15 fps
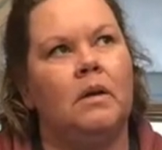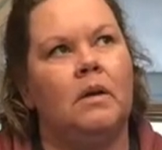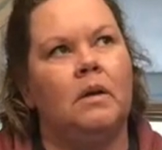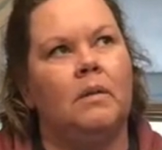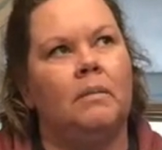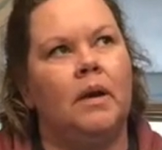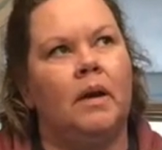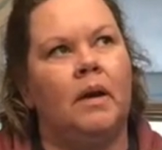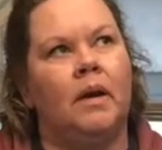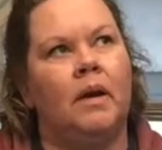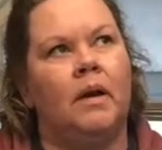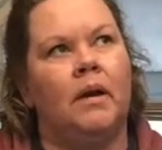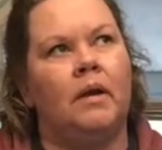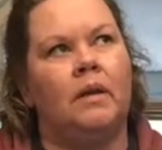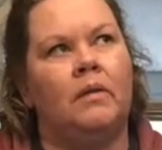
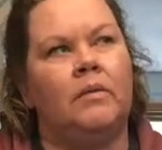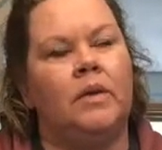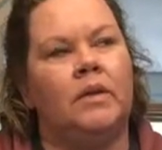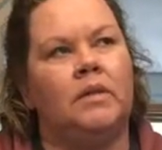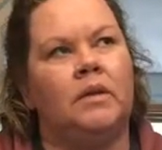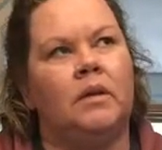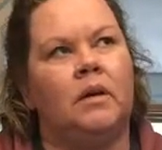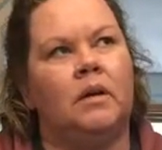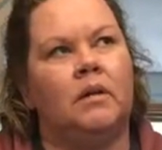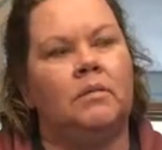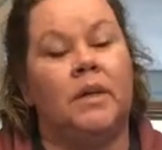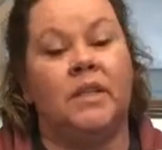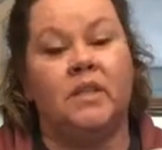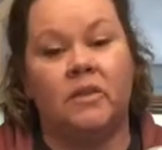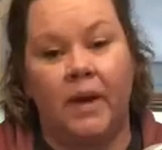what is it called, my
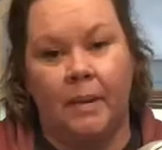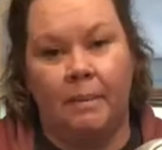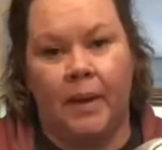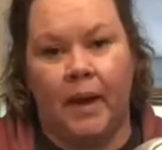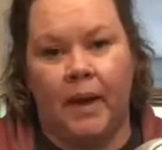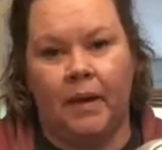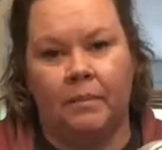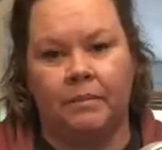scrap bag,